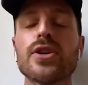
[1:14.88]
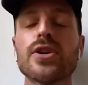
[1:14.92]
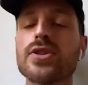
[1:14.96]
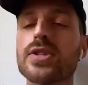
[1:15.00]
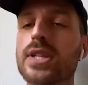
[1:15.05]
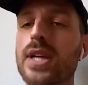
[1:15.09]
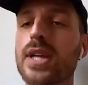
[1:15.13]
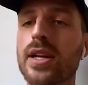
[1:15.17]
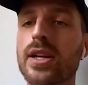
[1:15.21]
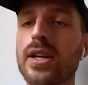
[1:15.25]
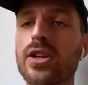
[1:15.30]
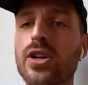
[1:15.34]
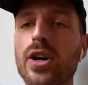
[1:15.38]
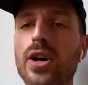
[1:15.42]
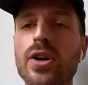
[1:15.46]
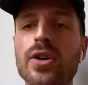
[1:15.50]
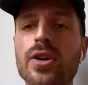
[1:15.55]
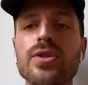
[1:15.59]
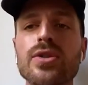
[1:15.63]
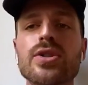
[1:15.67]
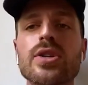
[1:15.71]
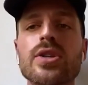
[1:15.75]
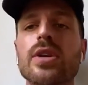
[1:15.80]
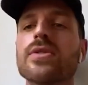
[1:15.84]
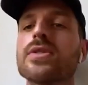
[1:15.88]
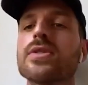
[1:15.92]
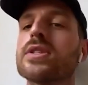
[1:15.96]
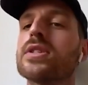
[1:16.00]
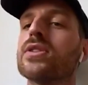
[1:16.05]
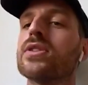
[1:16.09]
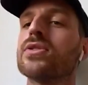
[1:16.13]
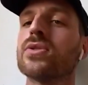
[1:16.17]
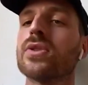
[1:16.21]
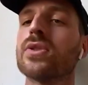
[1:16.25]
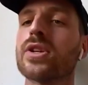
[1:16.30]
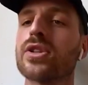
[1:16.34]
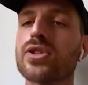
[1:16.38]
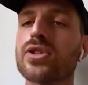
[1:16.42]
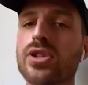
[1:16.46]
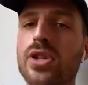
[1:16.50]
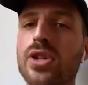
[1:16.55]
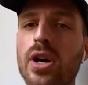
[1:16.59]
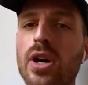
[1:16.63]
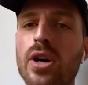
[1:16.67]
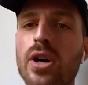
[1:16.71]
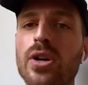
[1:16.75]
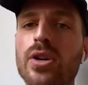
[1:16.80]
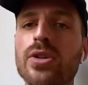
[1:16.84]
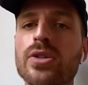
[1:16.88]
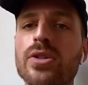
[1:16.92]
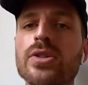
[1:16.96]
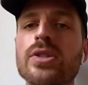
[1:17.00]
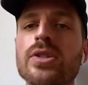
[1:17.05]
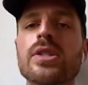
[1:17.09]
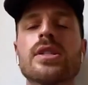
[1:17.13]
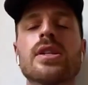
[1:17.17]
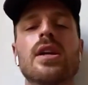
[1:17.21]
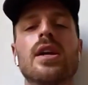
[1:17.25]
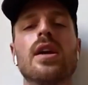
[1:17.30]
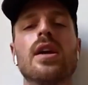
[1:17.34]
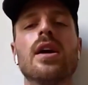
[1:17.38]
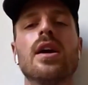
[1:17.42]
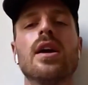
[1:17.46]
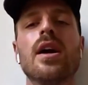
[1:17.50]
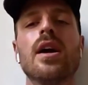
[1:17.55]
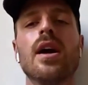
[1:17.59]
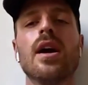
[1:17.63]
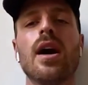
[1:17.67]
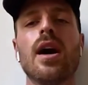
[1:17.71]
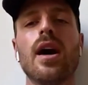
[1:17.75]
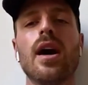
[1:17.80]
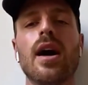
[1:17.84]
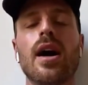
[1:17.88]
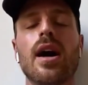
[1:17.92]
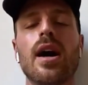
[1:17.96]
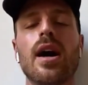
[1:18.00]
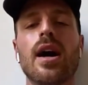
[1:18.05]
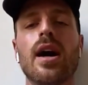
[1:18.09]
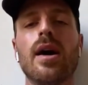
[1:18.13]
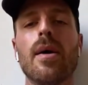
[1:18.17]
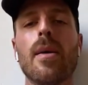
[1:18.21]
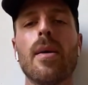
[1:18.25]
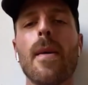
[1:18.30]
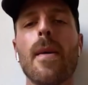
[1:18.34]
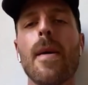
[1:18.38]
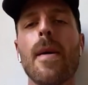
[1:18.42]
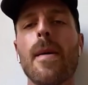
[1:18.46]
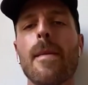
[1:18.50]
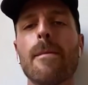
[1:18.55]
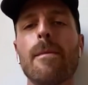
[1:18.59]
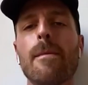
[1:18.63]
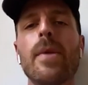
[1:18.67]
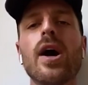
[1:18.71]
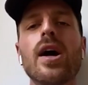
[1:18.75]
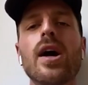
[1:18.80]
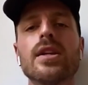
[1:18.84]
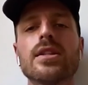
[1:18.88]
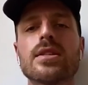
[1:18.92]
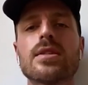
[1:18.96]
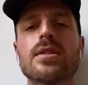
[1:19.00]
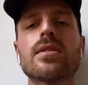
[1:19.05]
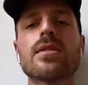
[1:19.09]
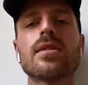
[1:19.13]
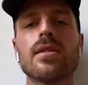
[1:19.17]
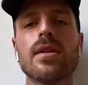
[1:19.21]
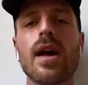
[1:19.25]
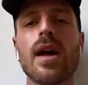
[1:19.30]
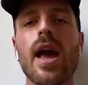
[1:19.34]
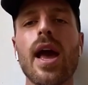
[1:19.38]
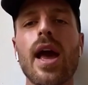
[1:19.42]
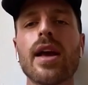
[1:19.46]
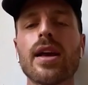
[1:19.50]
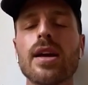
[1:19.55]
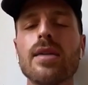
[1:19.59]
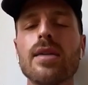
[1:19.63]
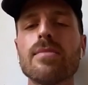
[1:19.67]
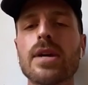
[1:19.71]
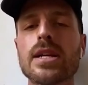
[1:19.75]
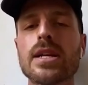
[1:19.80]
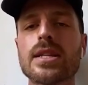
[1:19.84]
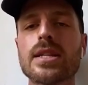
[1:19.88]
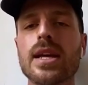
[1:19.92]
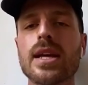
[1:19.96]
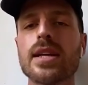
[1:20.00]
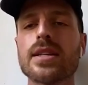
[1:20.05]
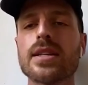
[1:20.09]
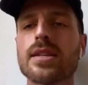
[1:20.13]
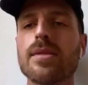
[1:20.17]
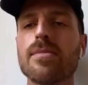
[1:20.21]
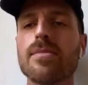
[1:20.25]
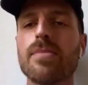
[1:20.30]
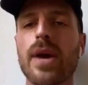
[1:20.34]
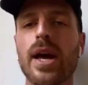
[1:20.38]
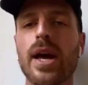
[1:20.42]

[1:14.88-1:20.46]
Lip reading: a figure skating coach. I was still doing shows. But hang up my skates